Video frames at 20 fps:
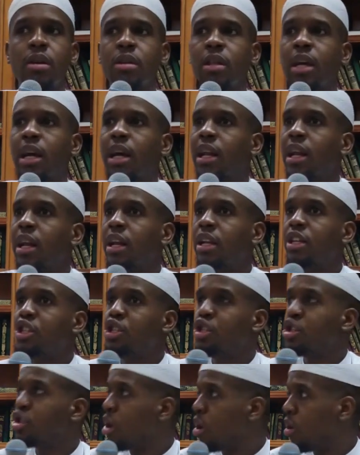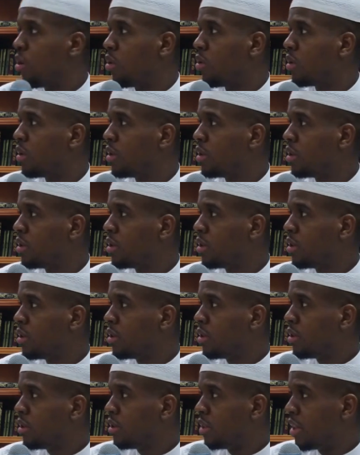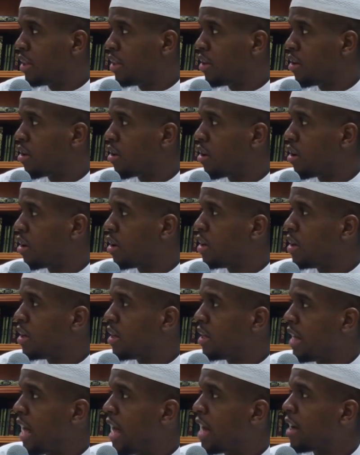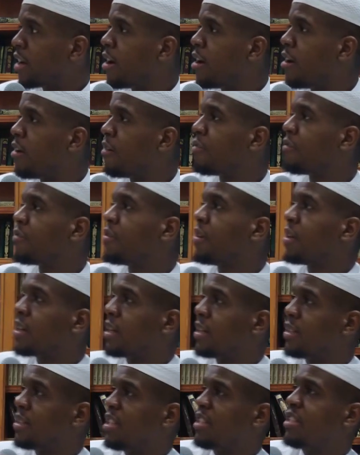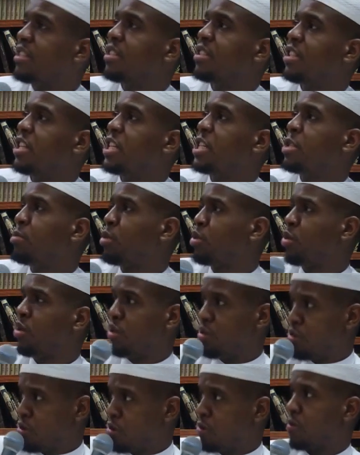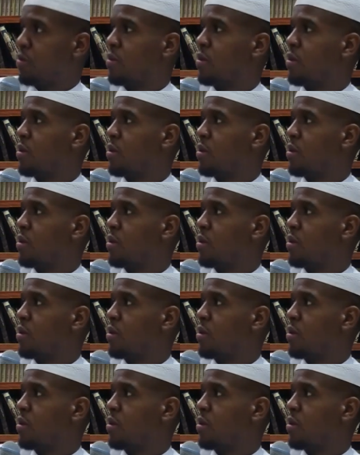that clearly show that there are lack of consistencies between the two.